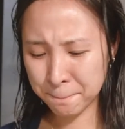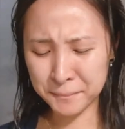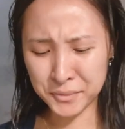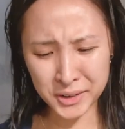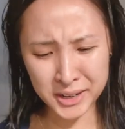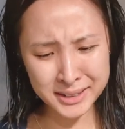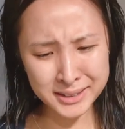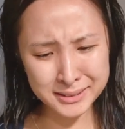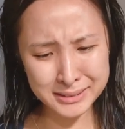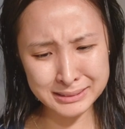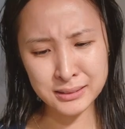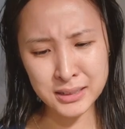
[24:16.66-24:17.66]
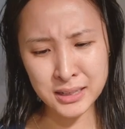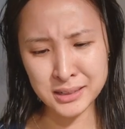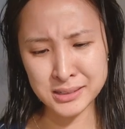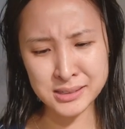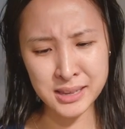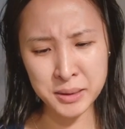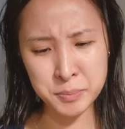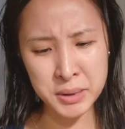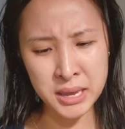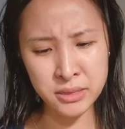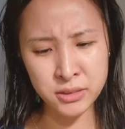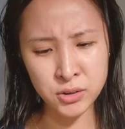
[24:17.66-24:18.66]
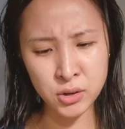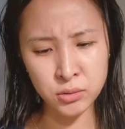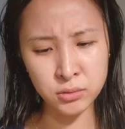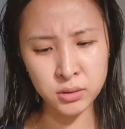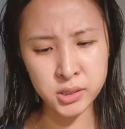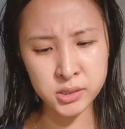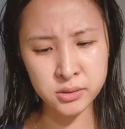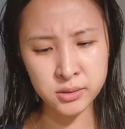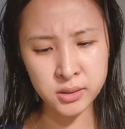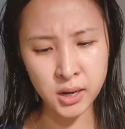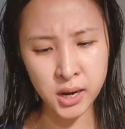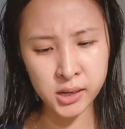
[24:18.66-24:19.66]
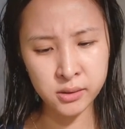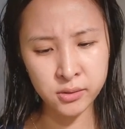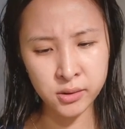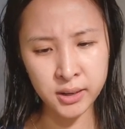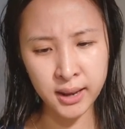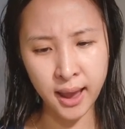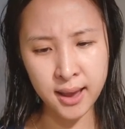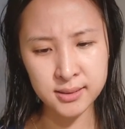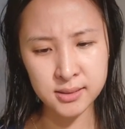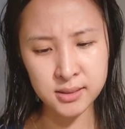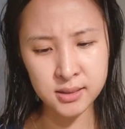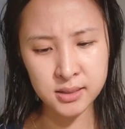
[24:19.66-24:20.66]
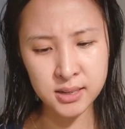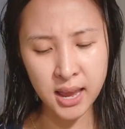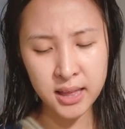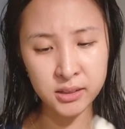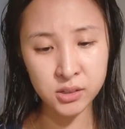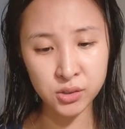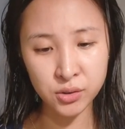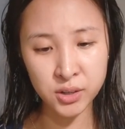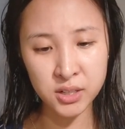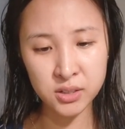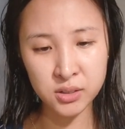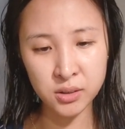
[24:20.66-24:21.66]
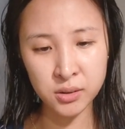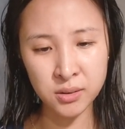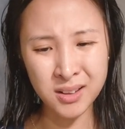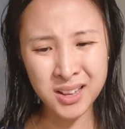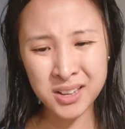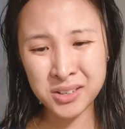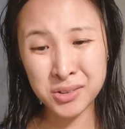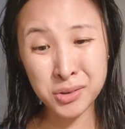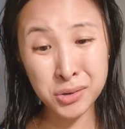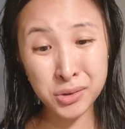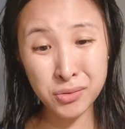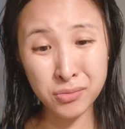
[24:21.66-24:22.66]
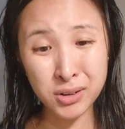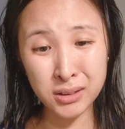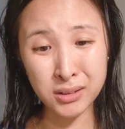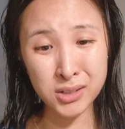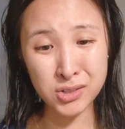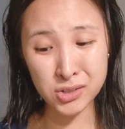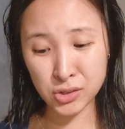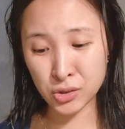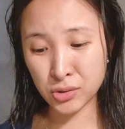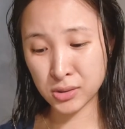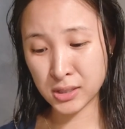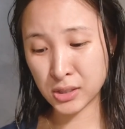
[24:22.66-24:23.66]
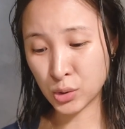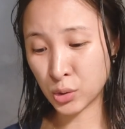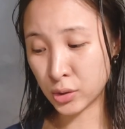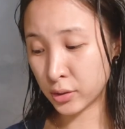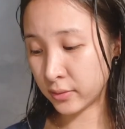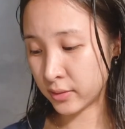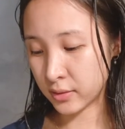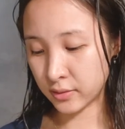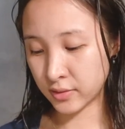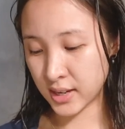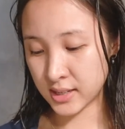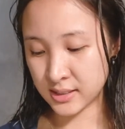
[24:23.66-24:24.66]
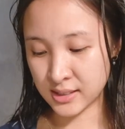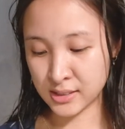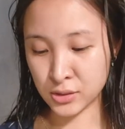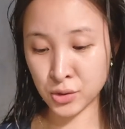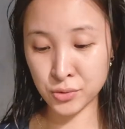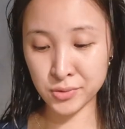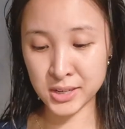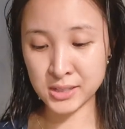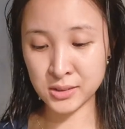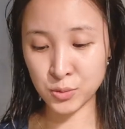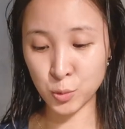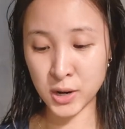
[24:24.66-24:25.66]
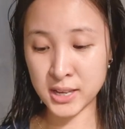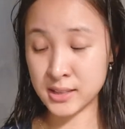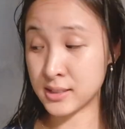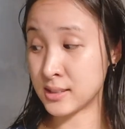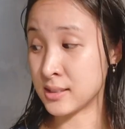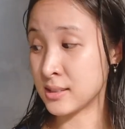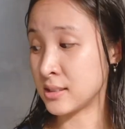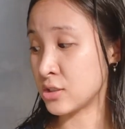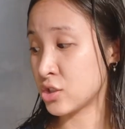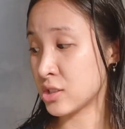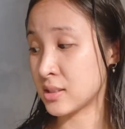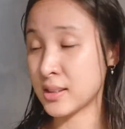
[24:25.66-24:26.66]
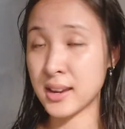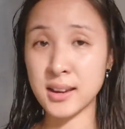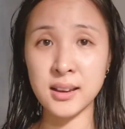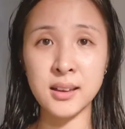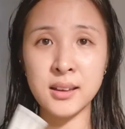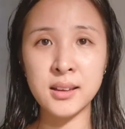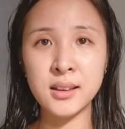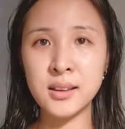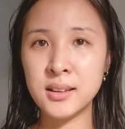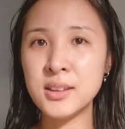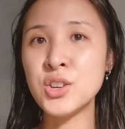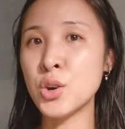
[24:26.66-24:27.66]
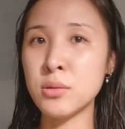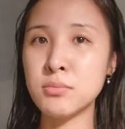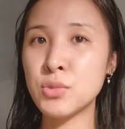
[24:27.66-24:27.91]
right? Yeah, it's like panthenol, glycerin, hyaluronic acid, allantoin. So you could really just use this all over the face. There's no reason why this isn't just like your